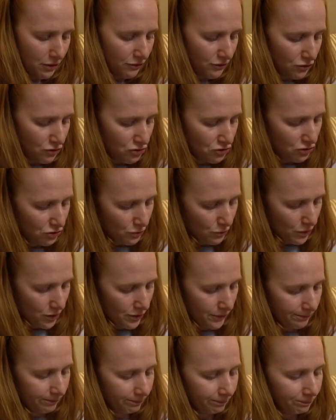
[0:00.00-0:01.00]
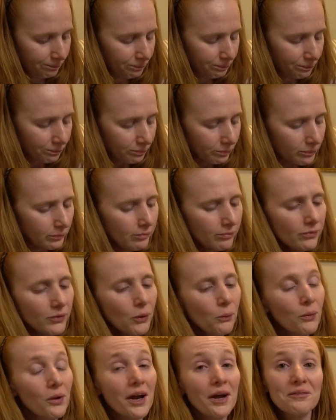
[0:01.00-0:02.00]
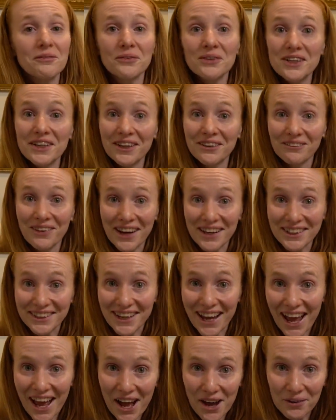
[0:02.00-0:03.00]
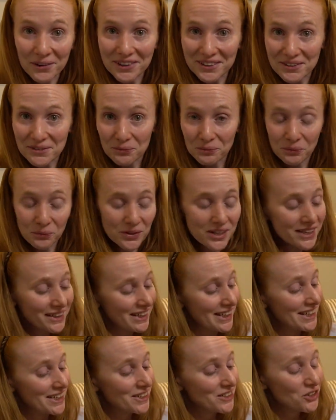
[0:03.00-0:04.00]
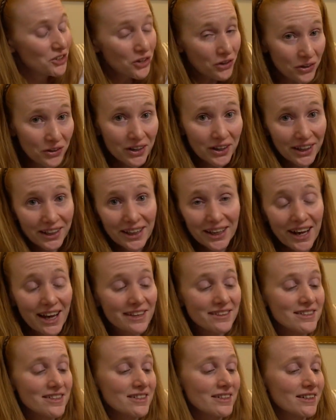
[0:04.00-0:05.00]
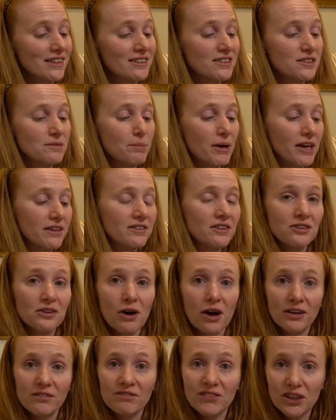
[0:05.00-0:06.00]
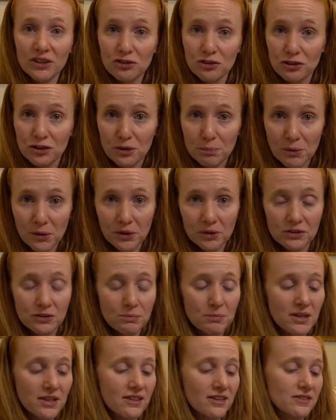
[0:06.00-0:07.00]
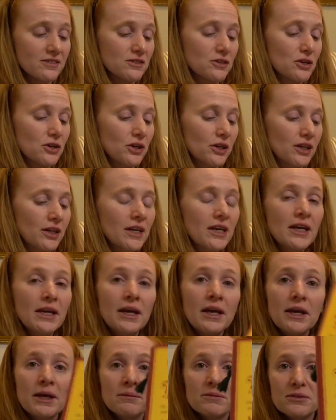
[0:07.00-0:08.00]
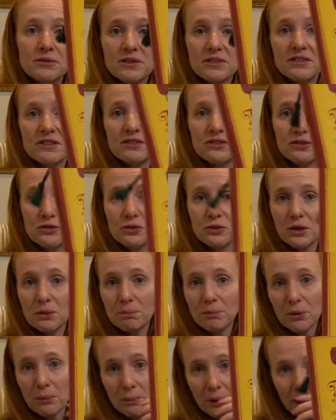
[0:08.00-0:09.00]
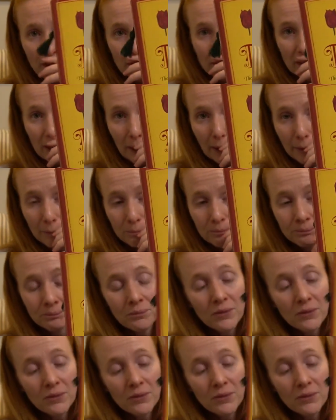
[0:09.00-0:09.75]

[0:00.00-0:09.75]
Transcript: for sure. What I'm reading right now, and it's really good, and I didn't expect a nonfiction book to be this good. So this is Tulipomania,